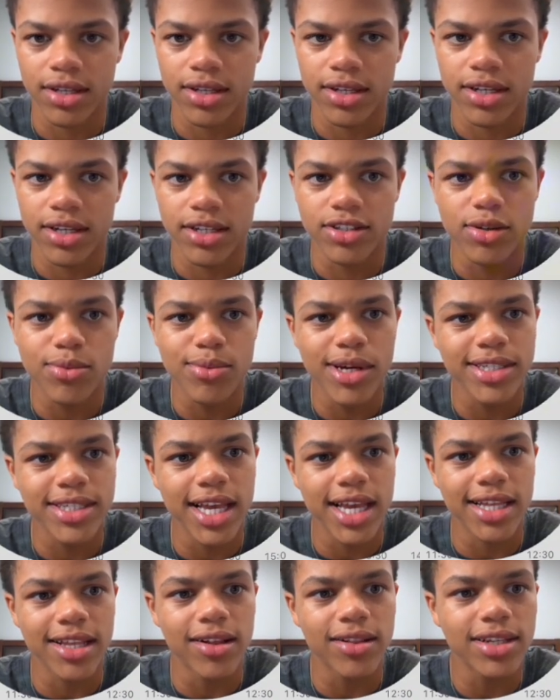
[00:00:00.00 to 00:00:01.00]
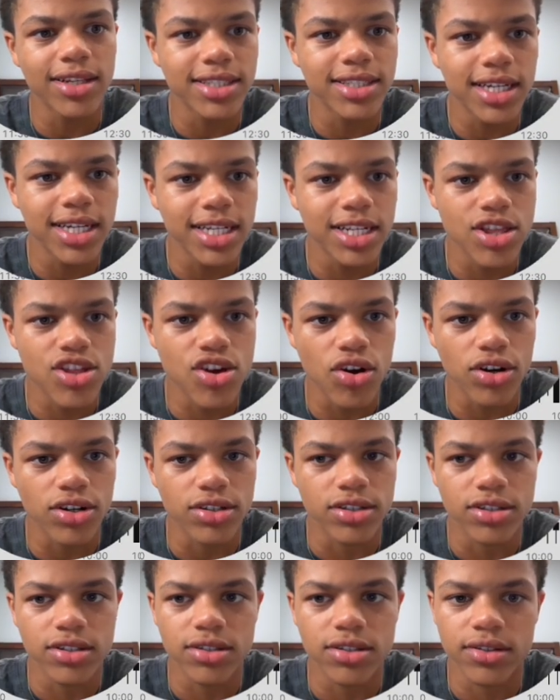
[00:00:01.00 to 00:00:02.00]
So what is that? Now let's look in the
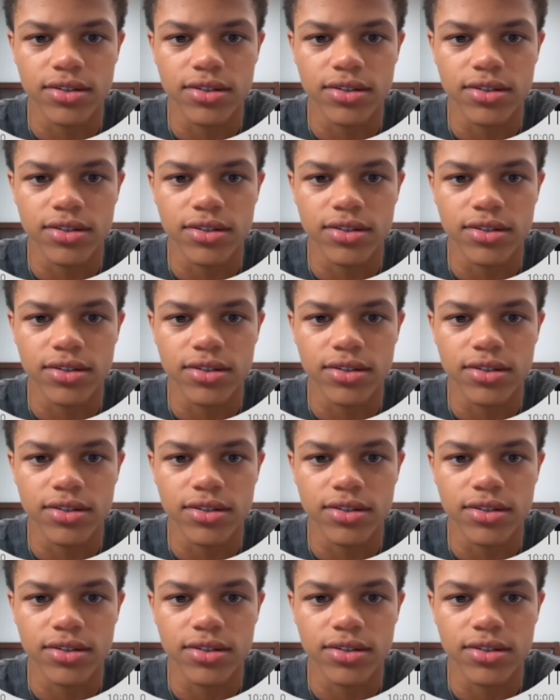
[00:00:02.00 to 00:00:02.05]
charts.